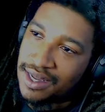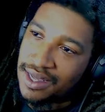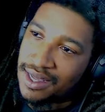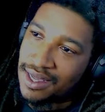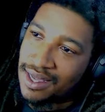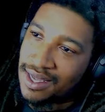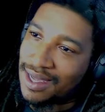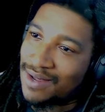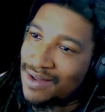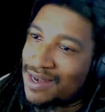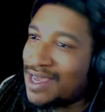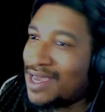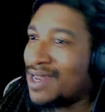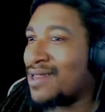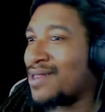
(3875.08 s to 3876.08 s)
He
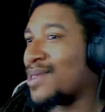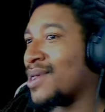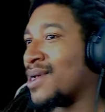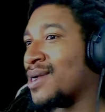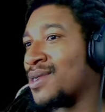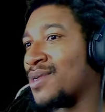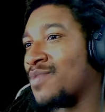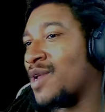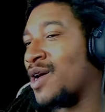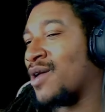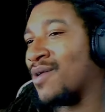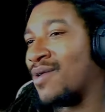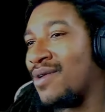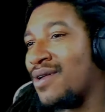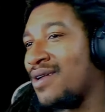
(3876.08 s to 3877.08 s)
didn't touch him,
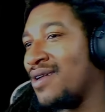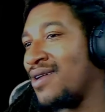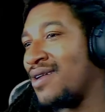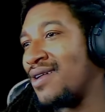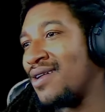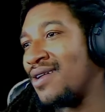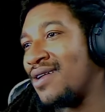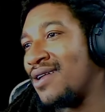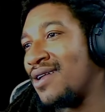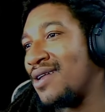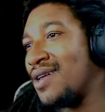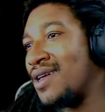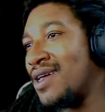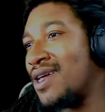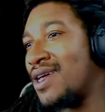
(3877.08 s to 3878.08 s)
though.
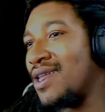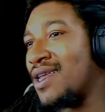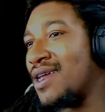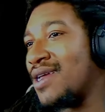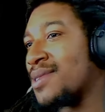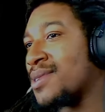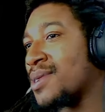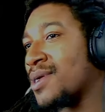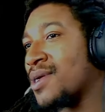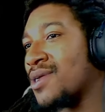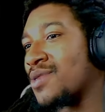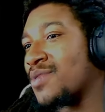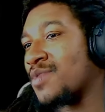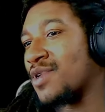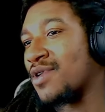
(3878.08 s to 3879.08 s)
He didn't
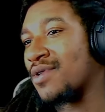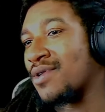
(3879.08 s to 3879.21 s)
touch him, though.